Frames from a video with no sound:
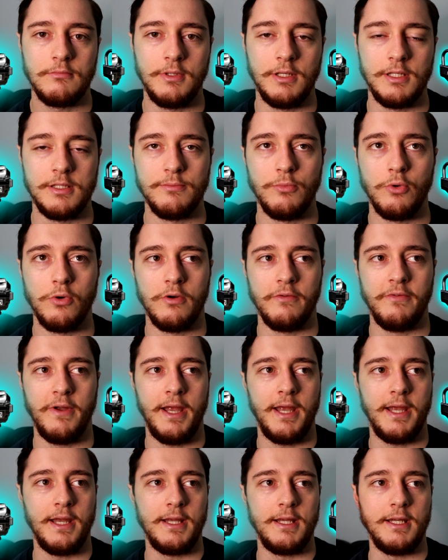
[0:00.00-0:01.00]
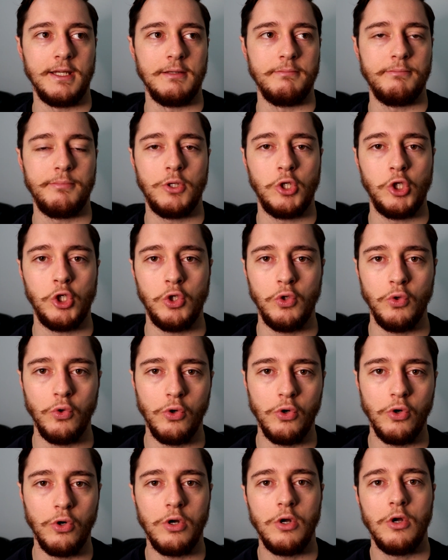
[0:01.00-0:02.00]
It's more of a
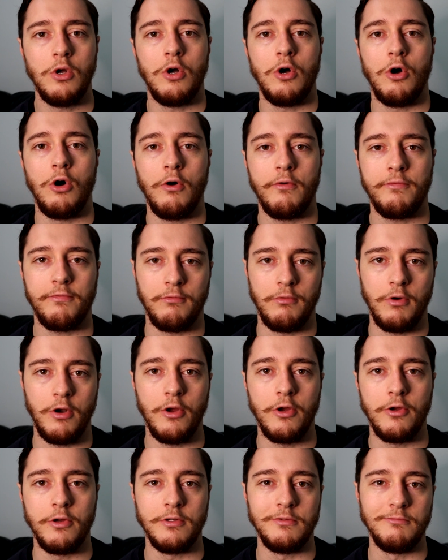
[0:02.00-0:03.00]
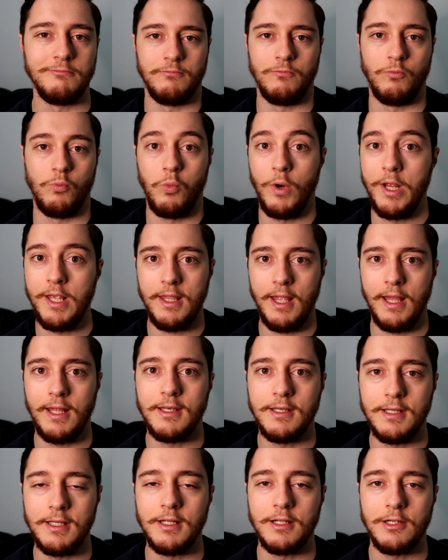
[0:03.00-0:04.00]
pure off-road
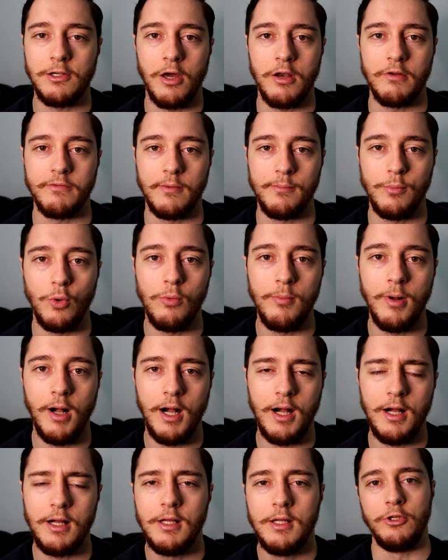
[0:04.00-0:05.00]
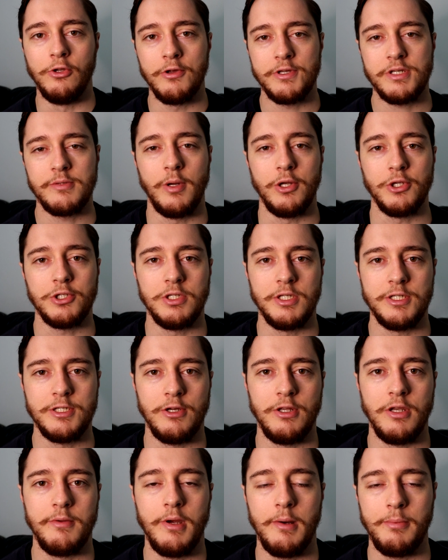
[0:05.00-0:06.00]
weekending kind of a bull bar. You're not so much
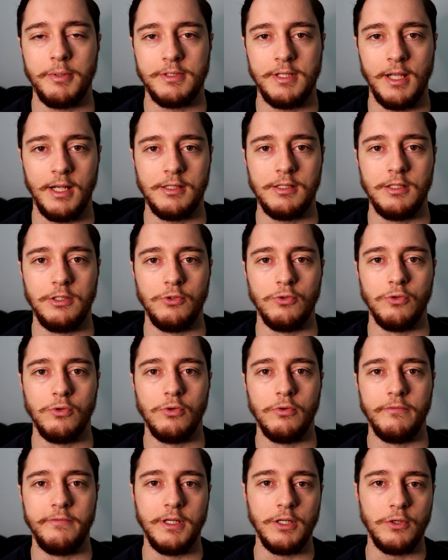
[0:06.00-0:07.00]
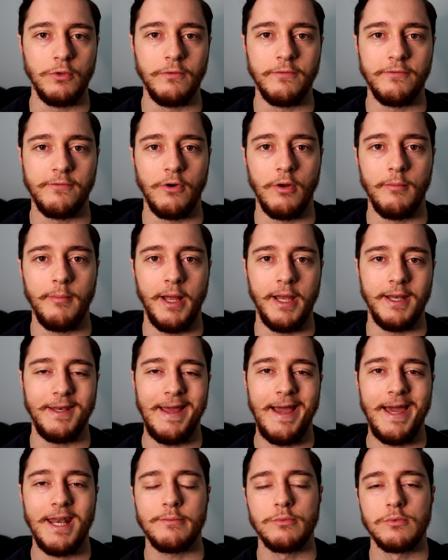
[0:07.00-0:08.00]
concerned about protecting your vehicle from an
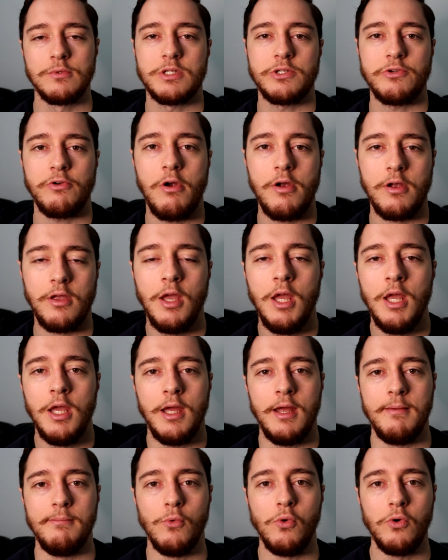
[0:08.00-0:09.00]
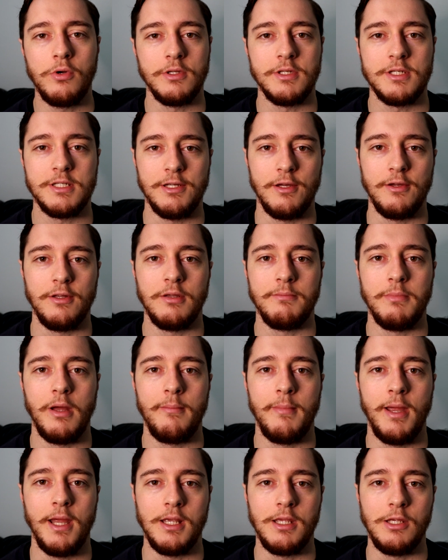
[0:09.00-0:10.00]
animal strike and more concerned
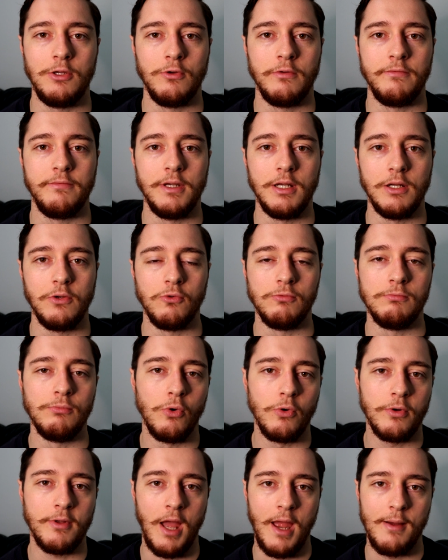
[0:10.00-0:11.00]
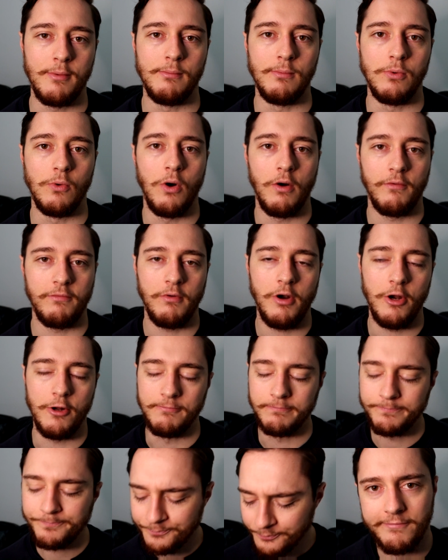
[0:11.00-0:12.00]
about making your vehicle more capable
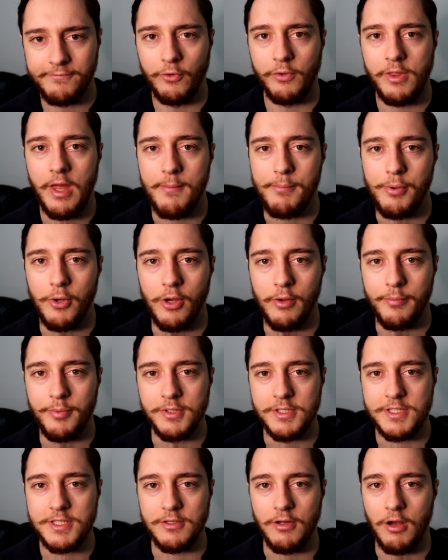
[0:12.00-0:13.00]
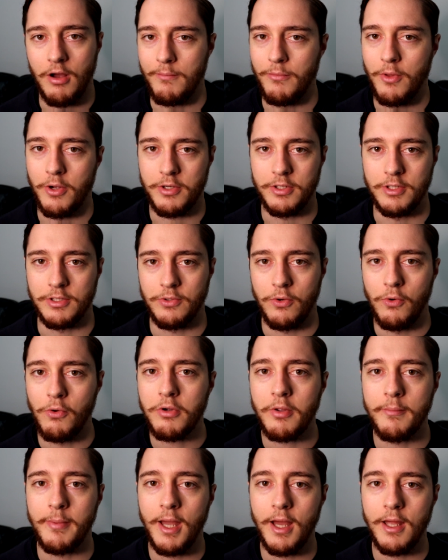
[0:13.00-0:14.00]
off-road. For that purpose, I'm not going to
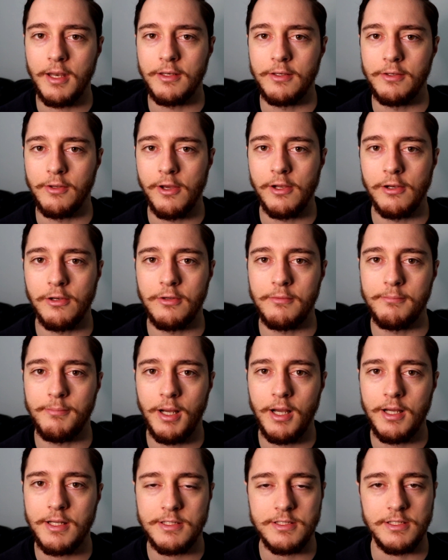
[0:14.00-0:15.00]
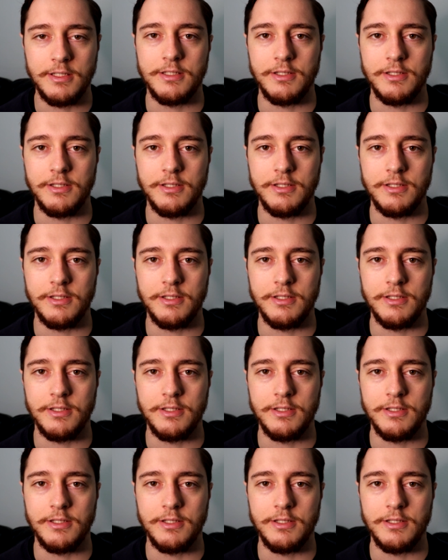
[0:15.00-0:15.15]
talk about no loop bars.